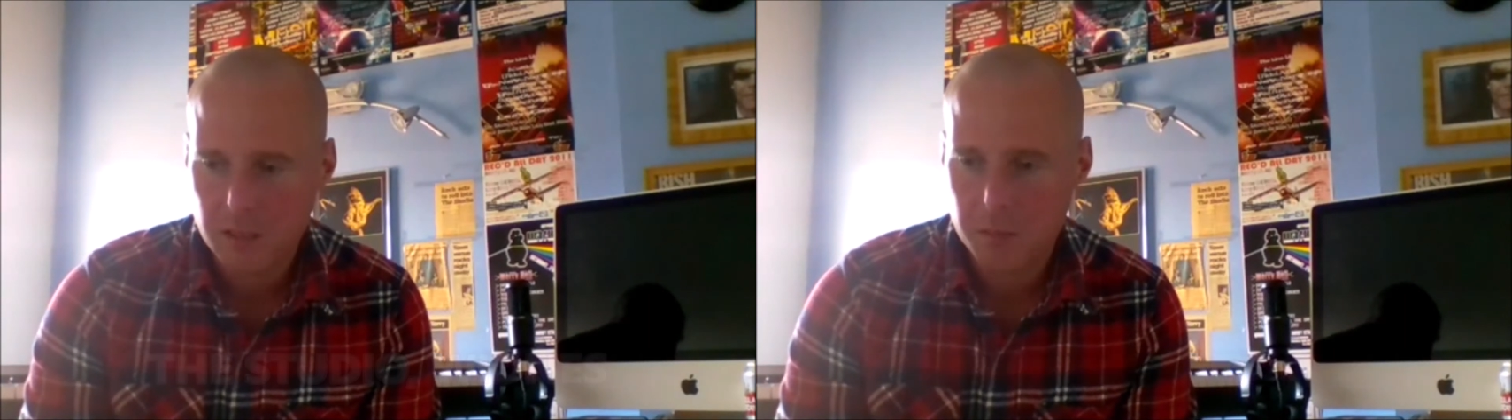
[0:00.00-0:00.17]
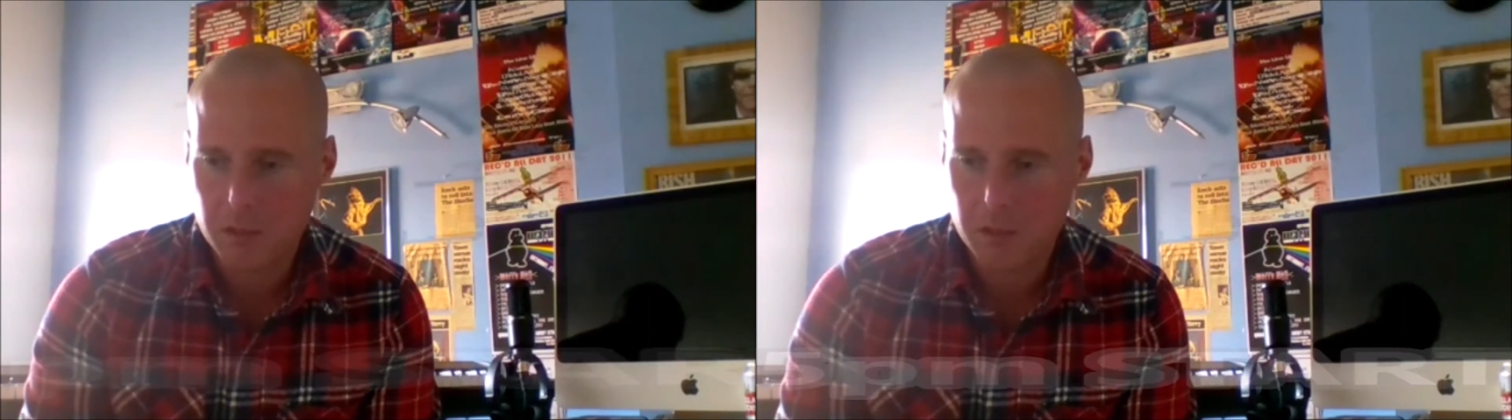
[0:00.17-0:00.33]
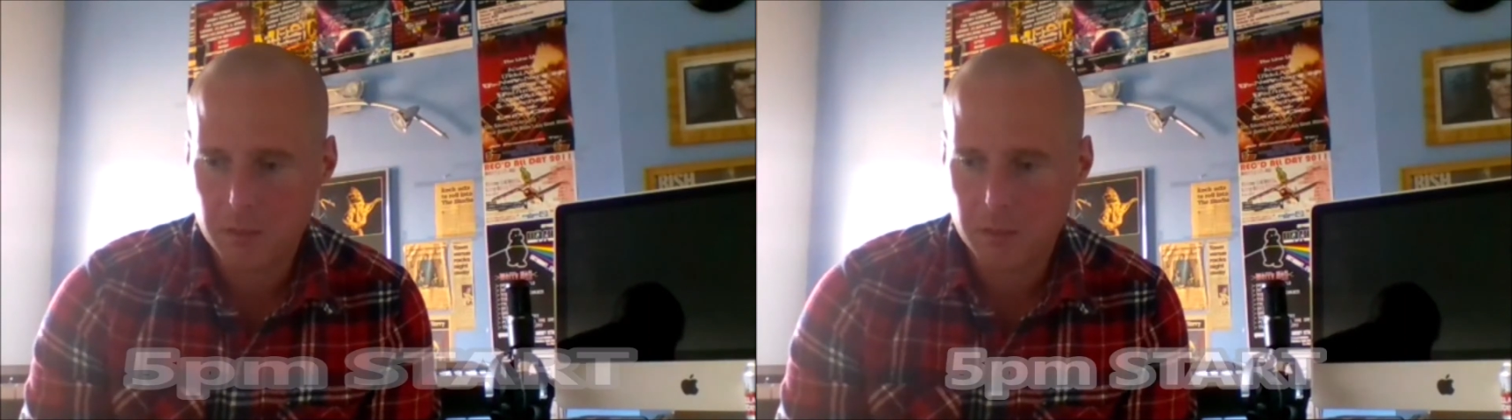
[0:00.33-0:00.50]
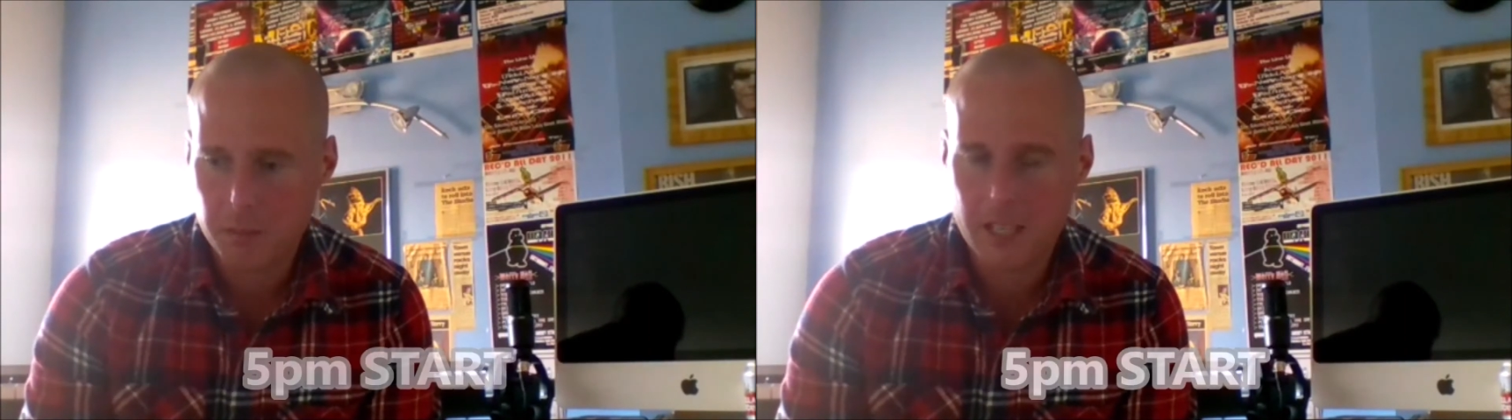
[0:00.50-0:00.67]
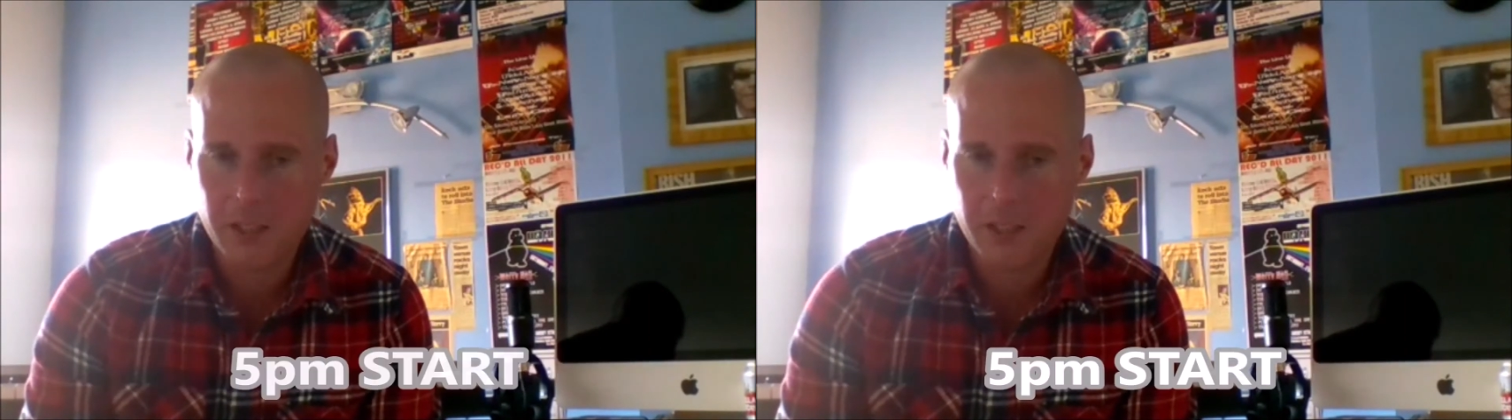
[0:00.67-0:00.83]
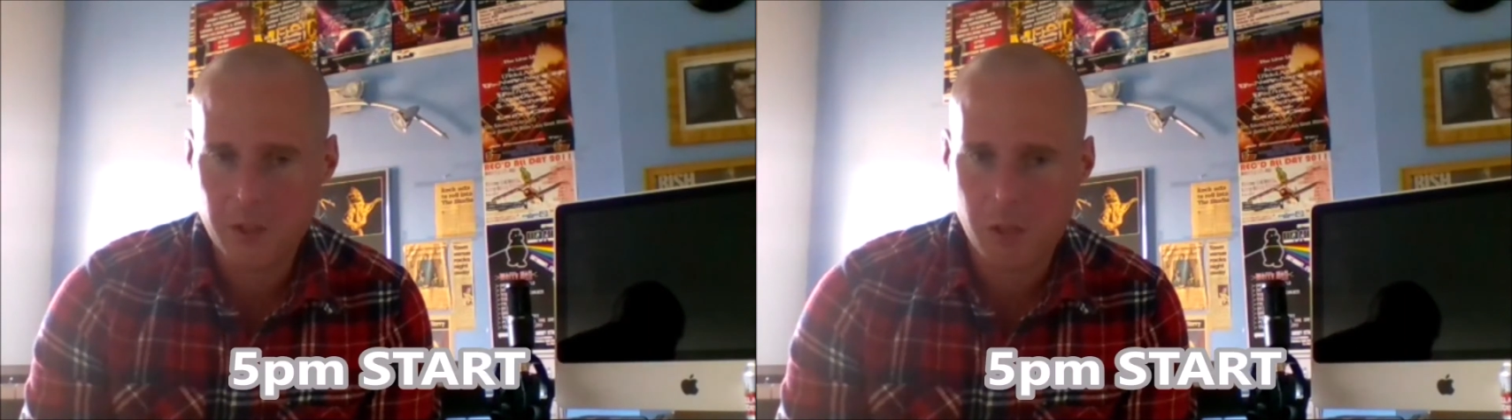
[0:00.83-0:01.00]
But
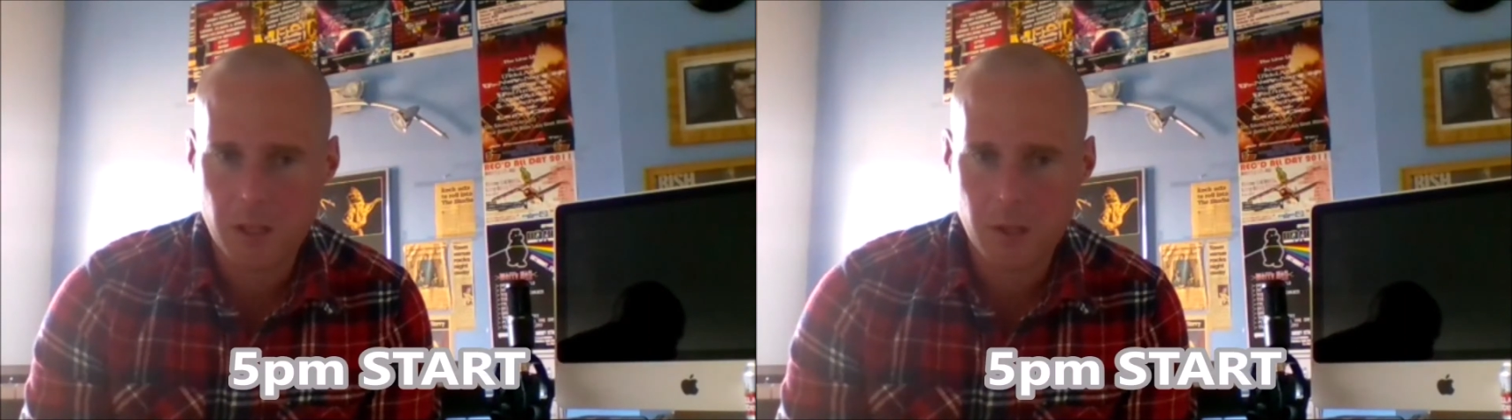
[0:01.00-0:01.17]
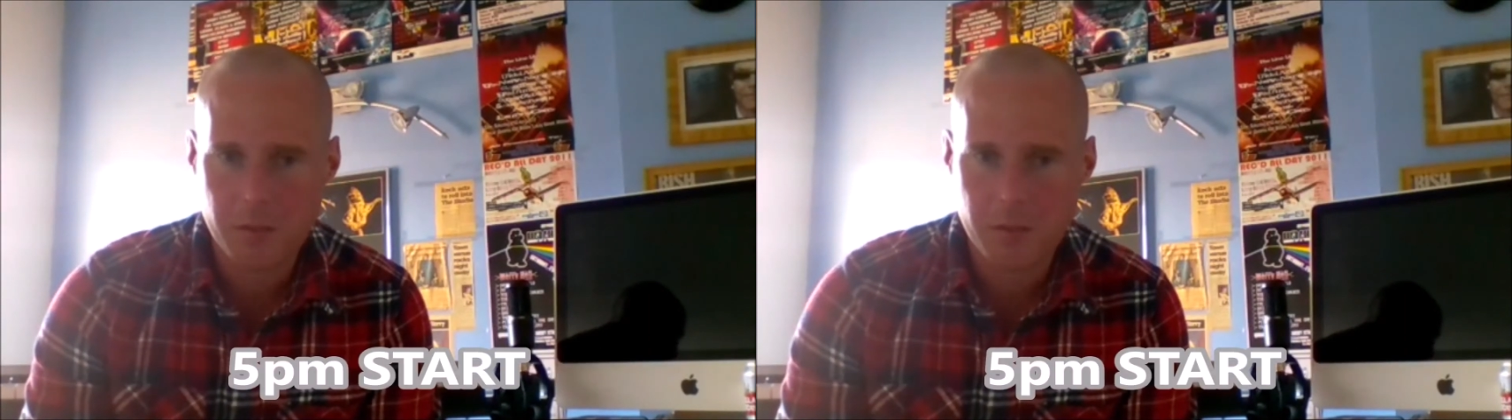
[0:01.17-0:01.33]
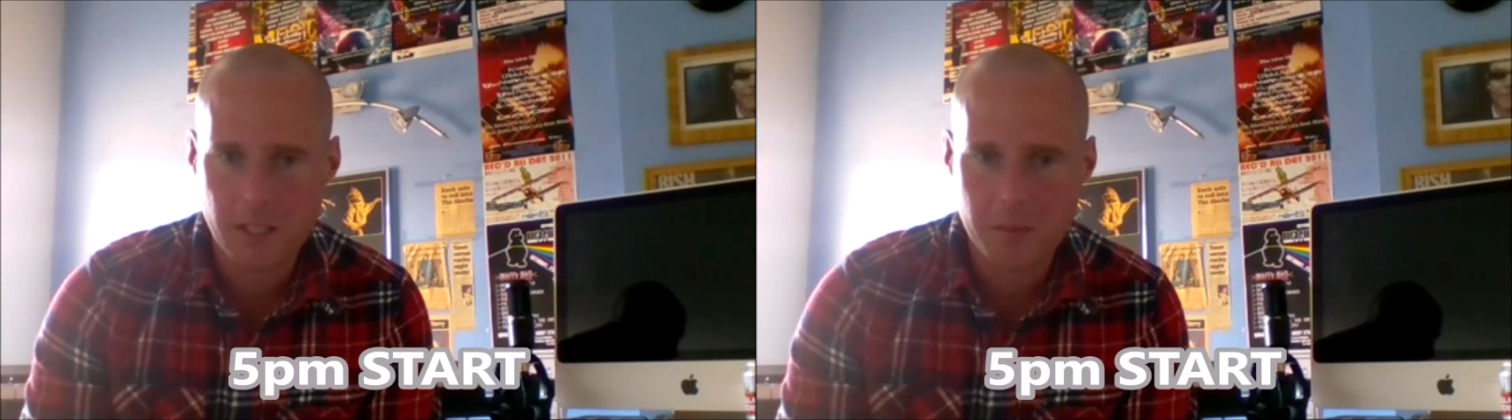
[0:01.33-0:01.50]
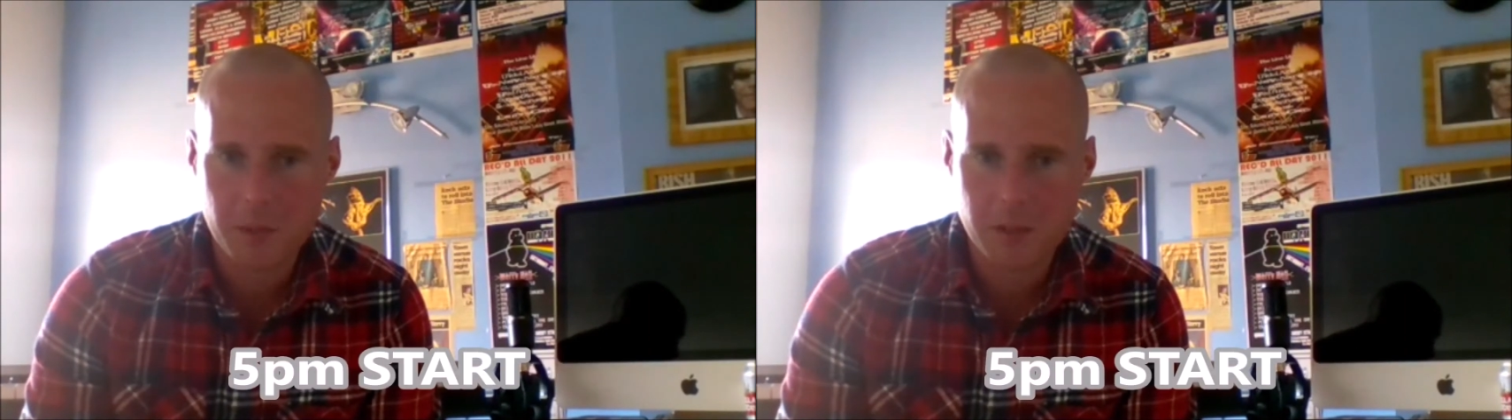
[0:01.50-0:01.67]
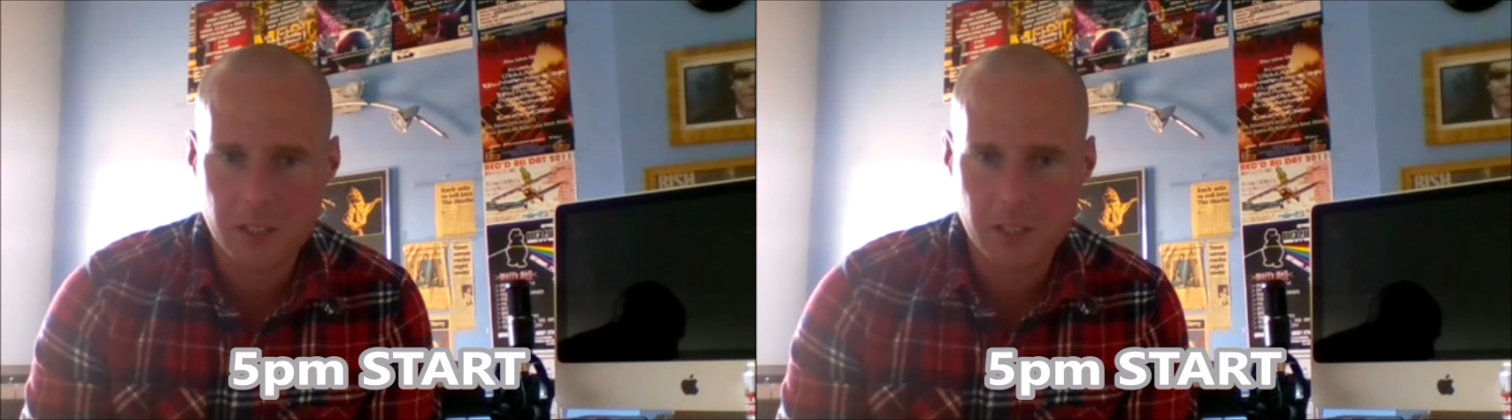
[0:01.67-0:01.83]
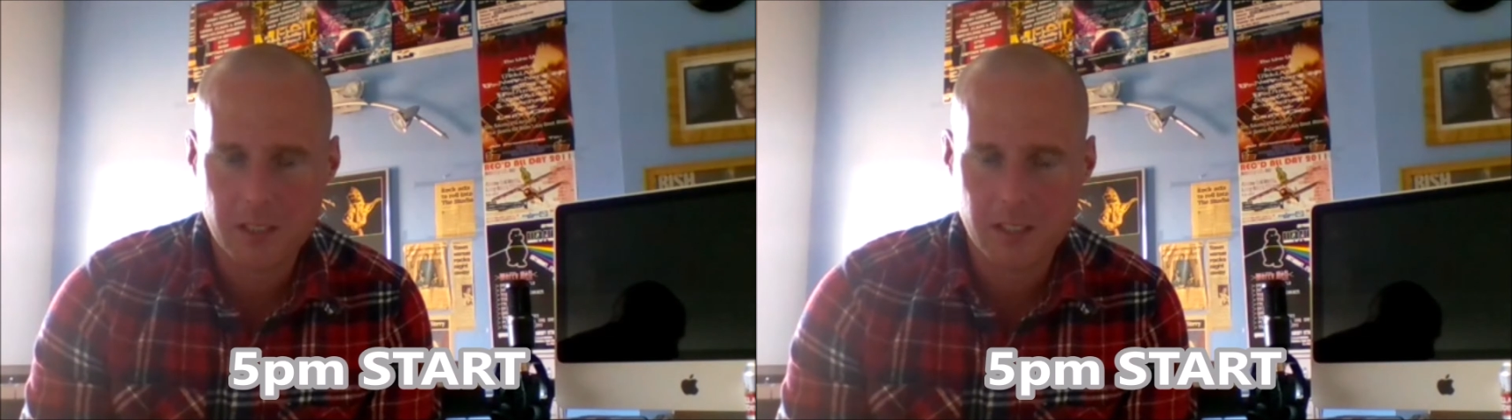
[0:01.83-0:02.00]
by Jove, I love their music.